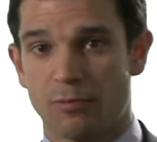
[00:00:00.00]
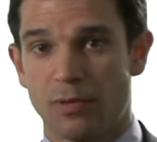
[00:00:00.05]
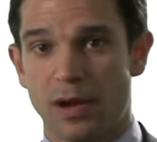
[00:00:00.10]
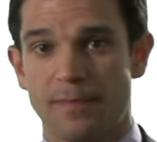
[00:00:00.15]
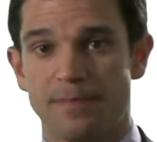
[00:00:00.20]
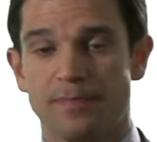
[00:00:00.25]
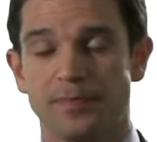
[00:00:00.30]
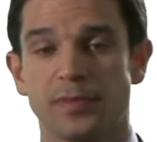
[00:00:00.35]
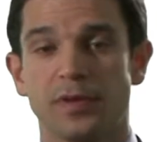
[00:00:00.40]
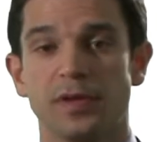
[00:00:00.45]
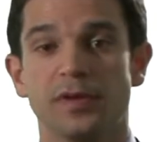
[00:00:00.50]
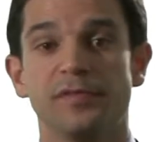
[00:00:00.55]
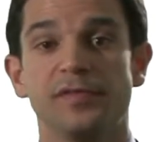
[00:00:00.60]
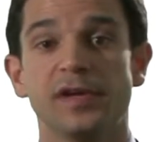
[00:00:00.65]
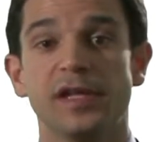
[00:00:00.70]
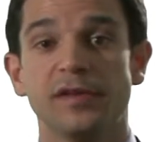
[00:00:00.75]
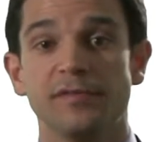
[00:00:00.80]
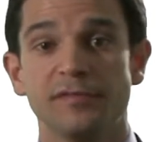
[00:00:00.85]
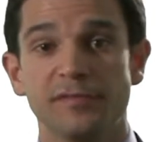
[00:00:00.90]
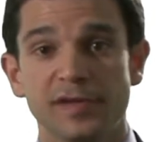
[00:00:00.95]
This water is
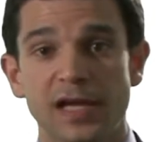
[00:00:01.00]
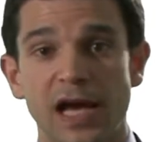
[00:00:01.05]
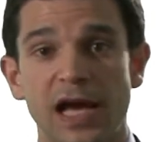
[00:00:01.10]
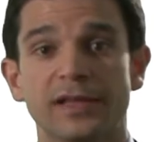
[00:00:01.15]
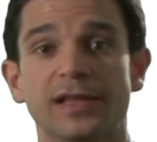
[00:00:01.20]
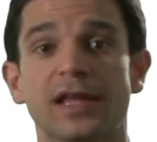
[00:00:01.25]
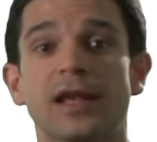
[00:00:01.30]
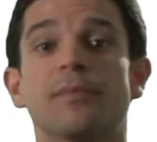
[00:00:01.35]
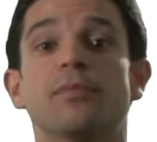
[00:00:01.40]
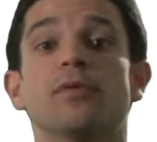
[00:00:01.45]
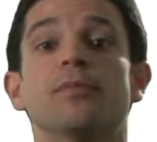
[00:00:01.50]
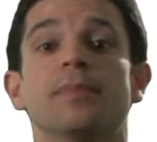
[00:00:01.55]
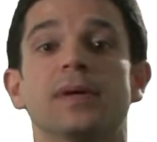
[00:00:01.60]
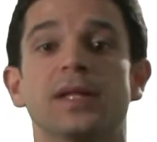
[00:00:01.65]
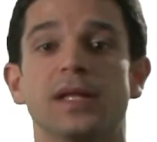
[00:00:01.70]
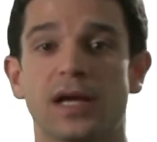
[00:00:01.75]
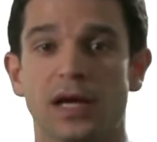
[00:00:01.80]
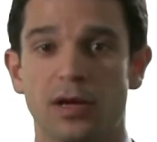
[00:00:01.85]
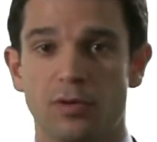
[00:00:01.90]
sent to the heat pump,